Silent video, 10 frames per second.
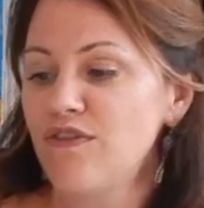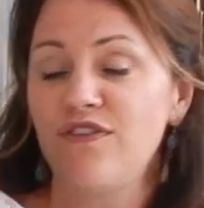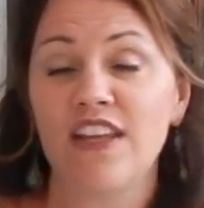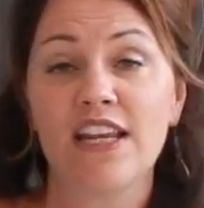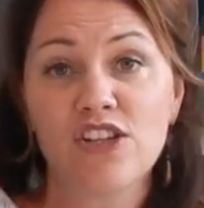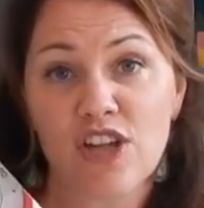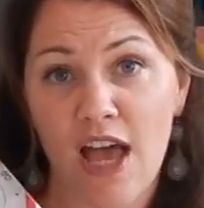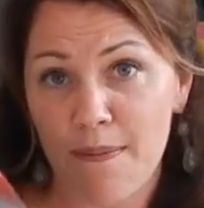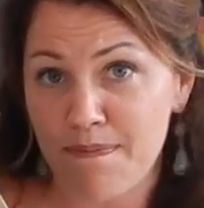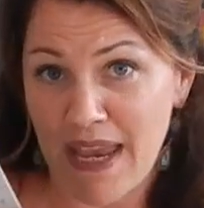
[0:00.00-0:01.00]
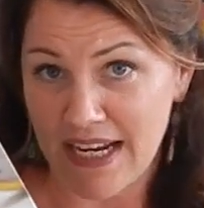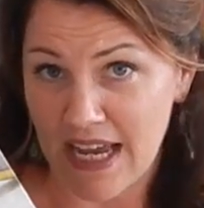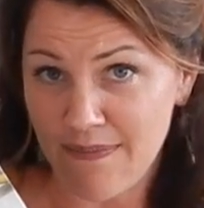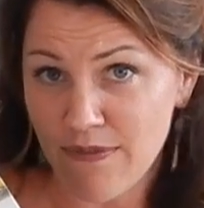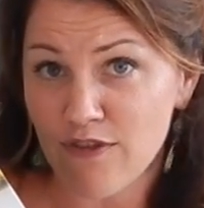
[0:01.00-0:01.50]
finish
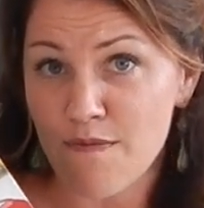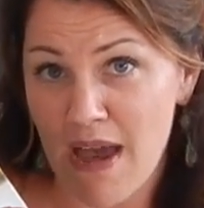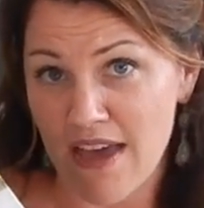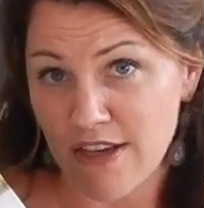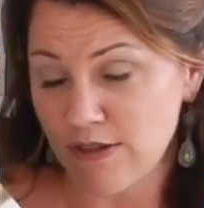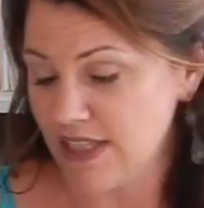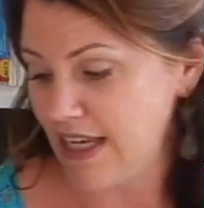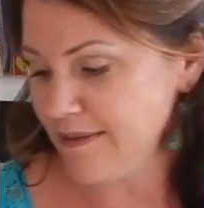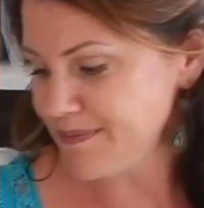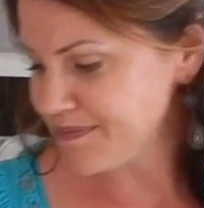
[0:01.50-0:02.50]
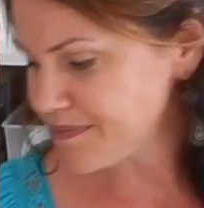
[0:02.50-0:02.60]
beta for Matthew C.